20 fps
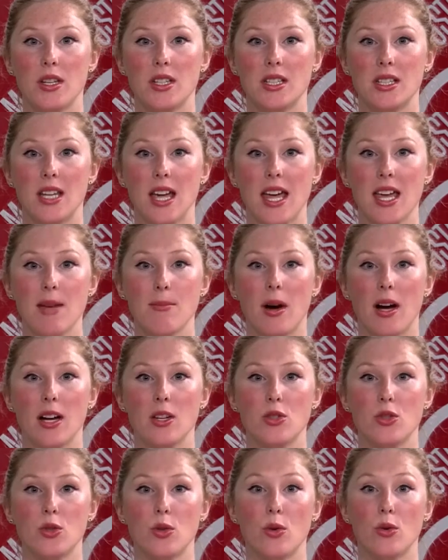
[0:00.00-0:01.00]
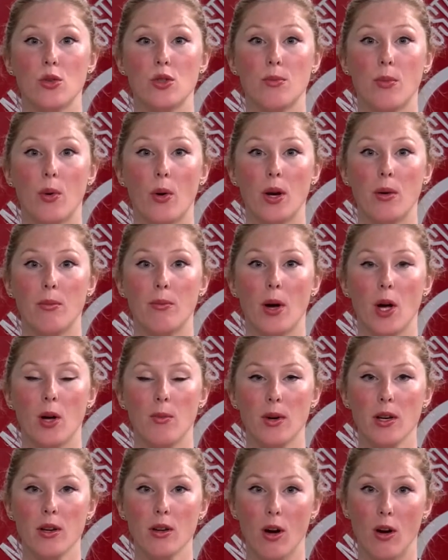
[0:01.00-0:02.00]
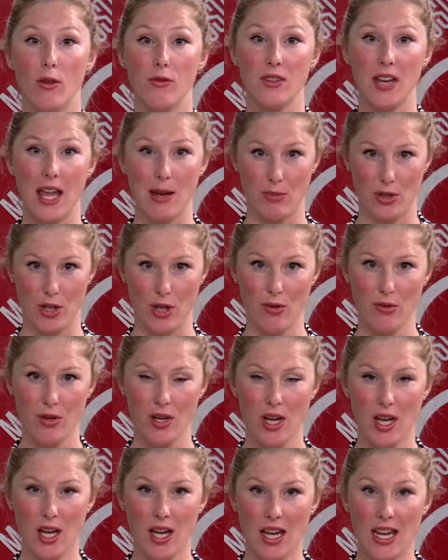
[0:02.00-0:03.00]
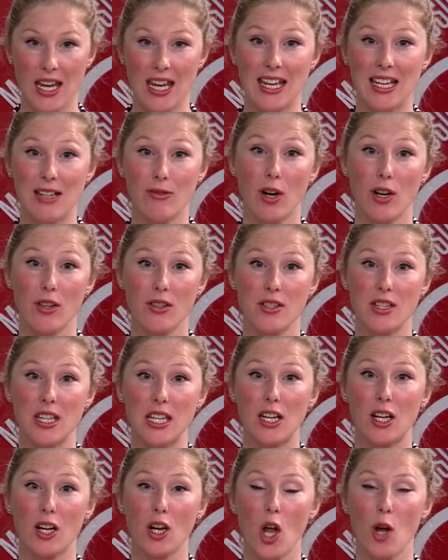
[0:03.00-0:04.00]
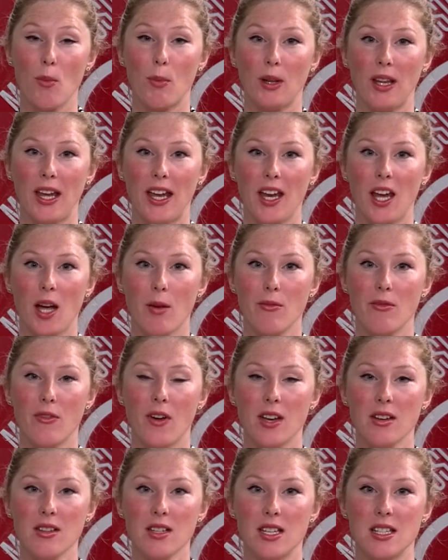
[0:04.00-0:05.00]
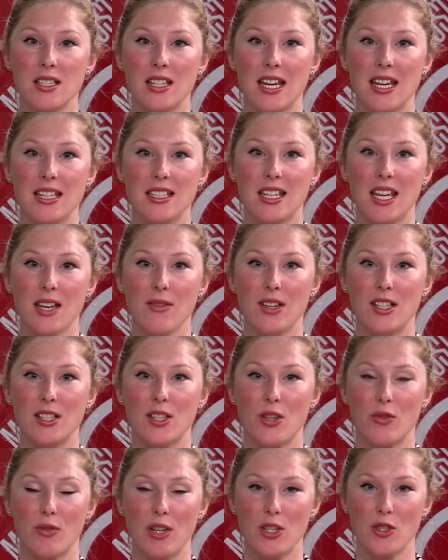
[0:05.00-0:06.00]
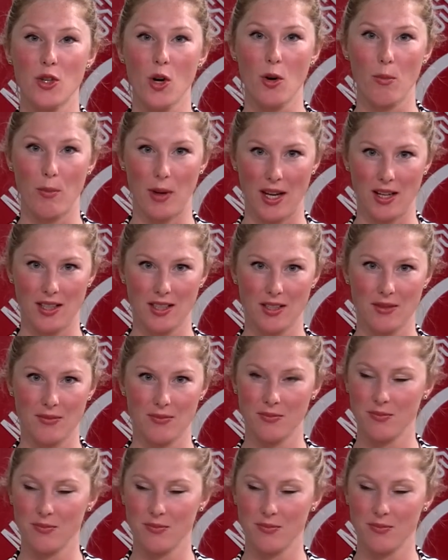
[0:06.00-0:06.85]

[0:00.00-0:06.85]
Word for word: today by George Boyd-Bowman of Neptune. He runs the Global Income Fund and is here to give his three stock picks.